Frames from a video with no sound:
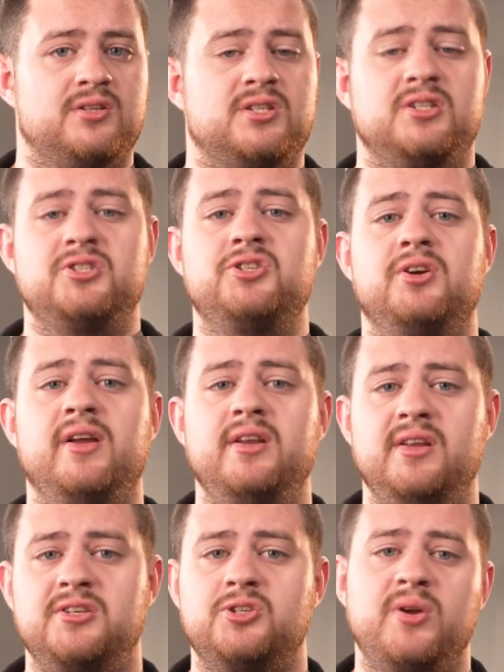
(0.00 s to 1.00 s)
such as your
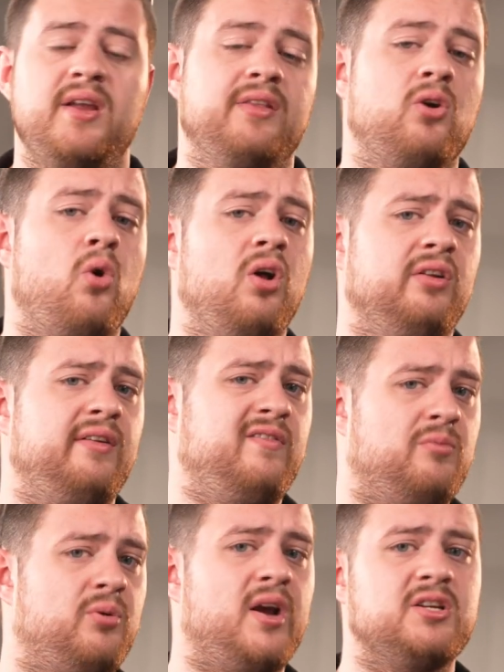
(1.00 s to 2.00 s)
industry and the quality of
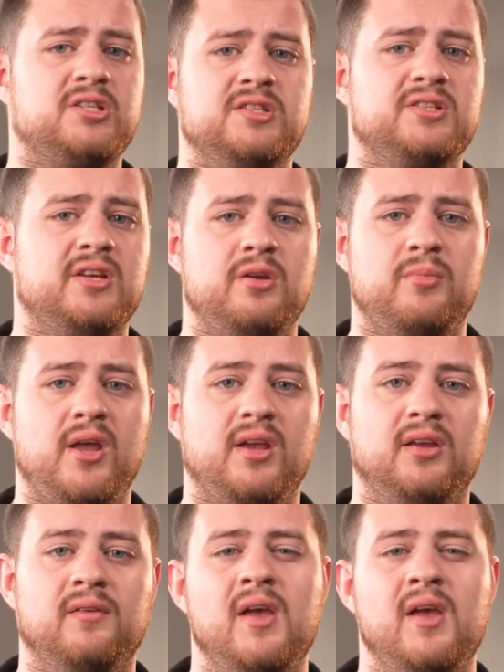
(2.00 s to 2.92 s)
impressions that you make.